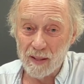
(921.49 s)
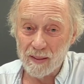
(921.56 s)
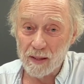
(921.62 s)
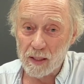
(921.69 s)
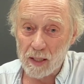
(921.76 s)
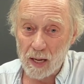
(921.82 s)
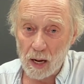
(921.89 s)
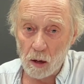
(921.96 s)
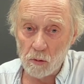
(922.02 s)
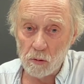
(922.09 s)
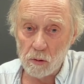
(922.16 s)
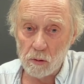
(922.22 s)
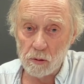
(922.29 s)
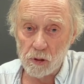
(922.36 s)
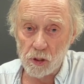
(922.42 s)
the
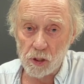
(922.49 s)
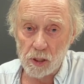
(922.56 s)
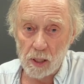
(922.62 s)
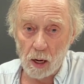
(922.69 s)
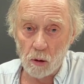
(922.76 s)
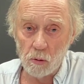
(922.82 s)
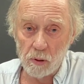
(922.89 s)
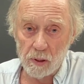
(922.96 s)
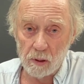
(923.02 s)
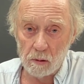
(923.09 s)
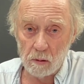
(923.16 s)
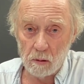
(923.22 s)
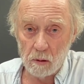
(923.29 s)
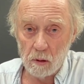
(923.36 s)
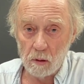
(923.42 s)
counter-shouting
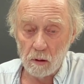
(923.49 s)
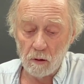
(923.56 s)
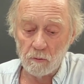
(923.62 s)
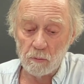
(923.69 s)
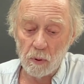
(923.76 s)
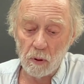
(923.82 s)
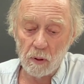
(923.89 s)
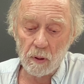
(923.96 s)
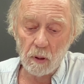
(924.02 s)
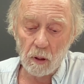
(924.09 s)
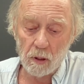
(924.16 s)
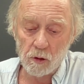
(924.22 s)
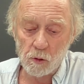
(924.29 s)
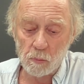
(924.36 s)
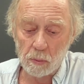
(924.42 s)
of
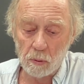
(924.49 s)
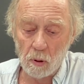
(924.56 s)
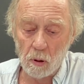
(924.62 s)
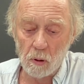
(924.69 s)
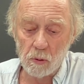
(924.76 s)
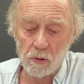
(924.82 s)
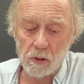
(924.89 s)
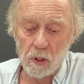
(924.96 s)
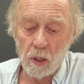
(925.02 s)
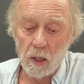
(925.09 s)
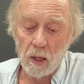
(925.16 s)
Bernhard's prose